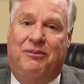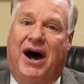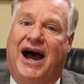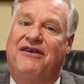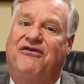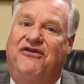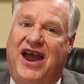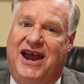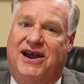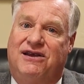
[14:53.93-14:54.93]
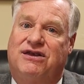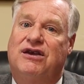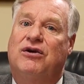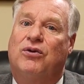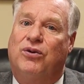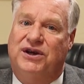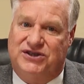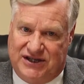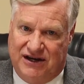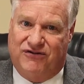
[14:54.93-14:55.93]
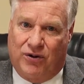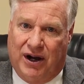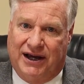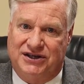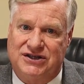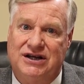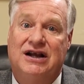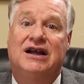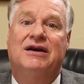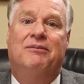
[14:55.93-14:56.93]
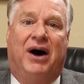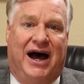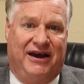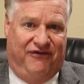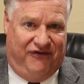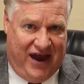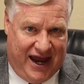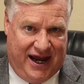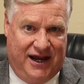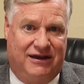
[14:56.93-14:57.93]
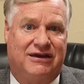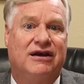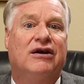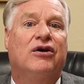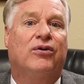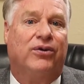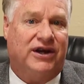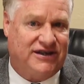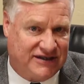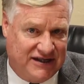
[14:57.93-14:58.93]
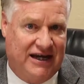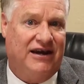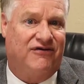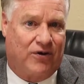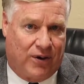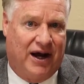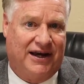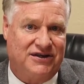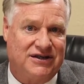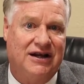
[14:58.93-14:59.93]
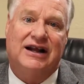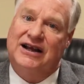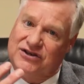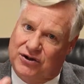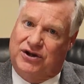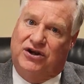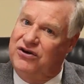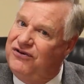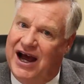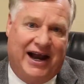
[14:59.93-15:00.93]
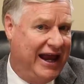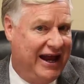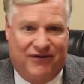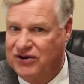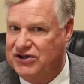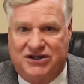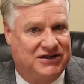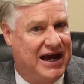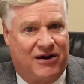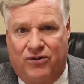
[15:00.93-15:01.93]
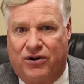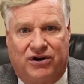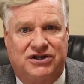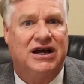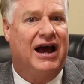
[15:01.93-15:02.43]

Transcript: By faith receive Christ. By faith receive Christ. So you've got to have those exact words.